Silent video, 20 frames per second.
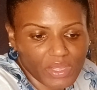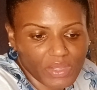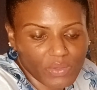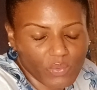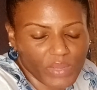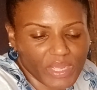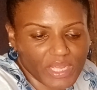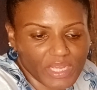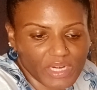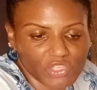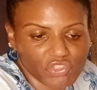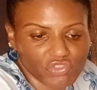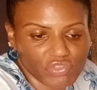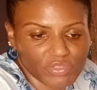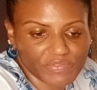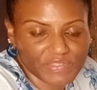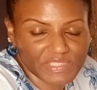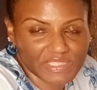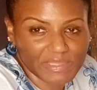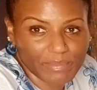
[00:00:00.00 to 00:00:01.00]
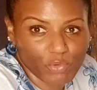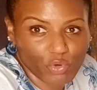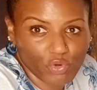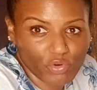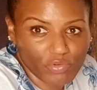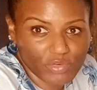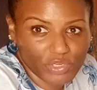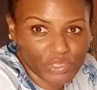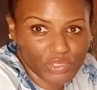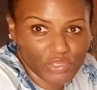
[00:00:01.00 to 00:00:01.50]
we're going to draw for some
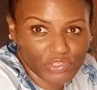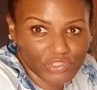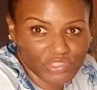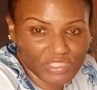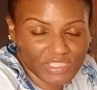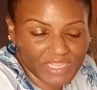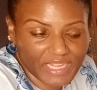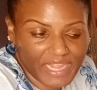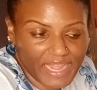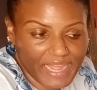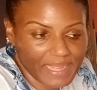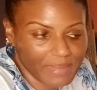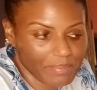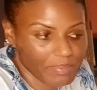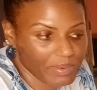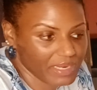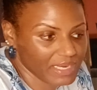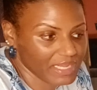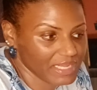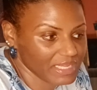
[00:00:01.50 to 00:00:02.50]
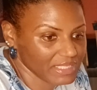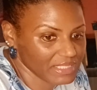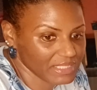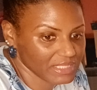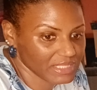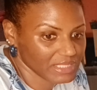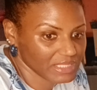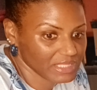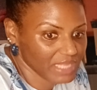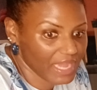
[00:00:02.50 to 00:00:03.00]
oracles okay
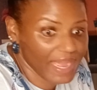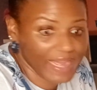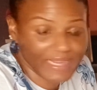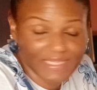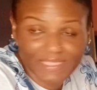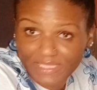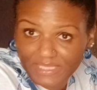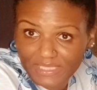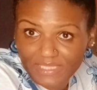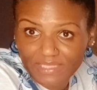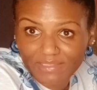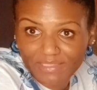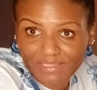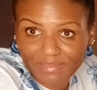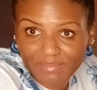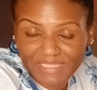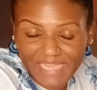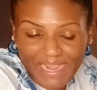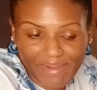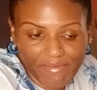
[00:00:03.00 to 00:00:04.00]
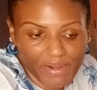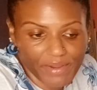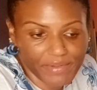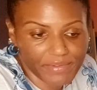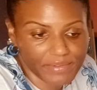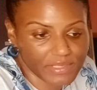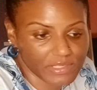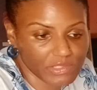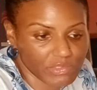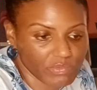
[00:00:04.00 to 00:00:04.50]
please and some
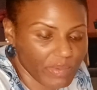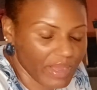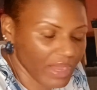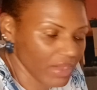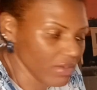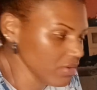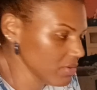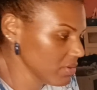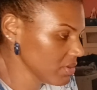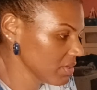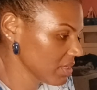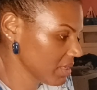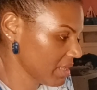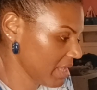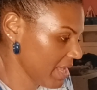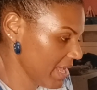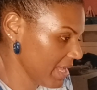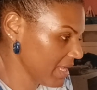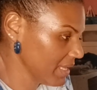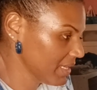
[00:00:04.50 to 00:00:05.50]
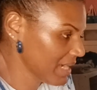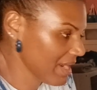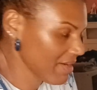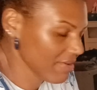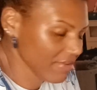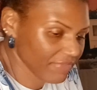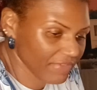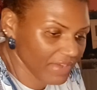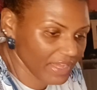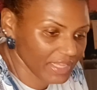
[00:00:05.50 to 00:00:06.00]
tarot as well okay
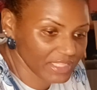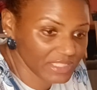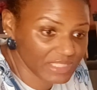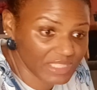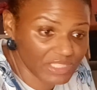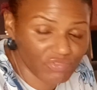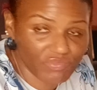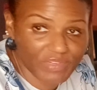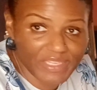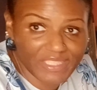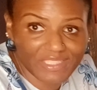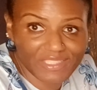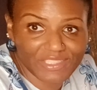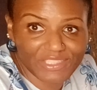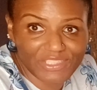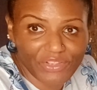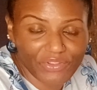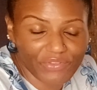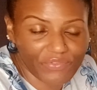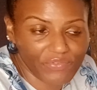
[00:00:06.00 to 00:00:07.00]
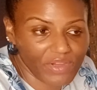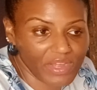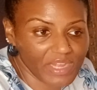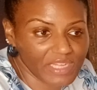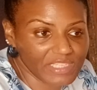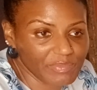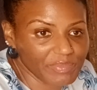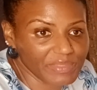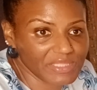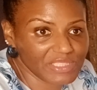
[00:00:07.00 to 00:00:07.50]
clarifiers these readings so far
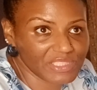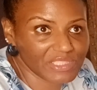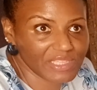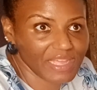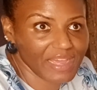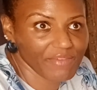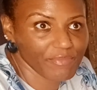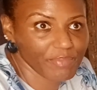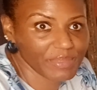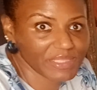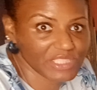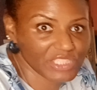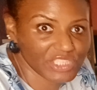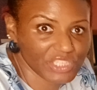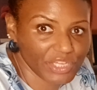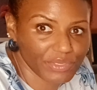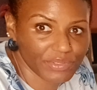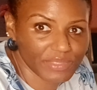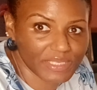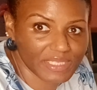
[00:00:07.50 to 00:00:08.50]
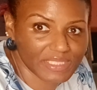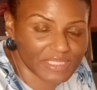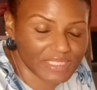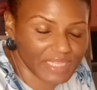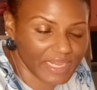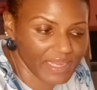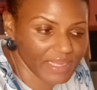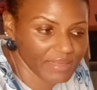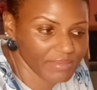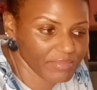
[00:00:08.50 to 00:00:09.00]
has been have been so in
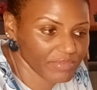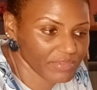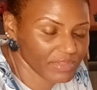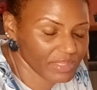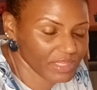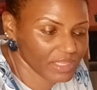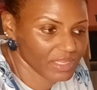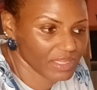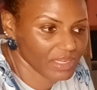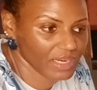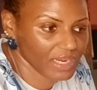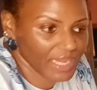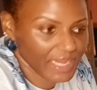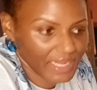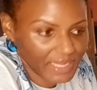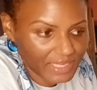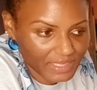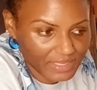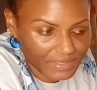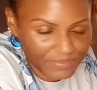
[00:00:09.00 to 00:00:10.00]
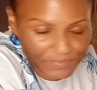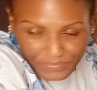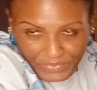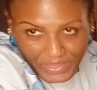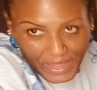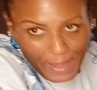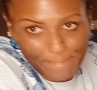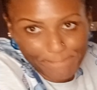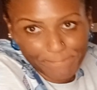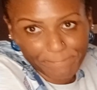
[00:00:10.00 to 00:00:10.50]
depth like
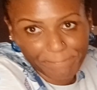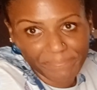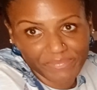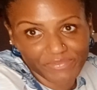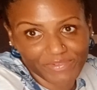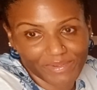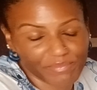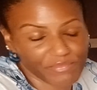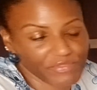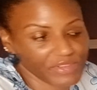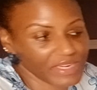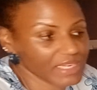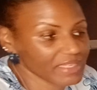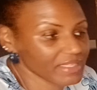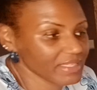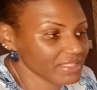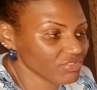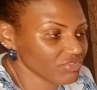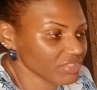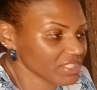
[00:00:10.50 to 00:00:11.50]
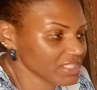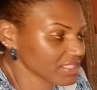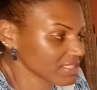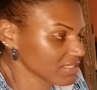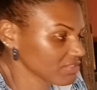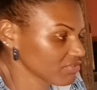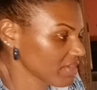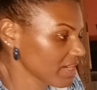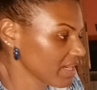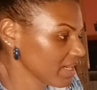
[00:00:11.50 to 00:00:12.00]
yeah so i'm feeling these
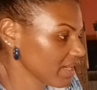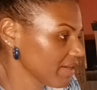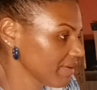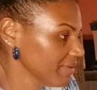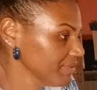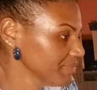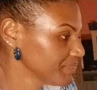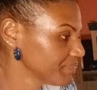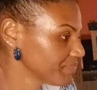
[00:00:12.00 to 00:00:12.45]
readings right now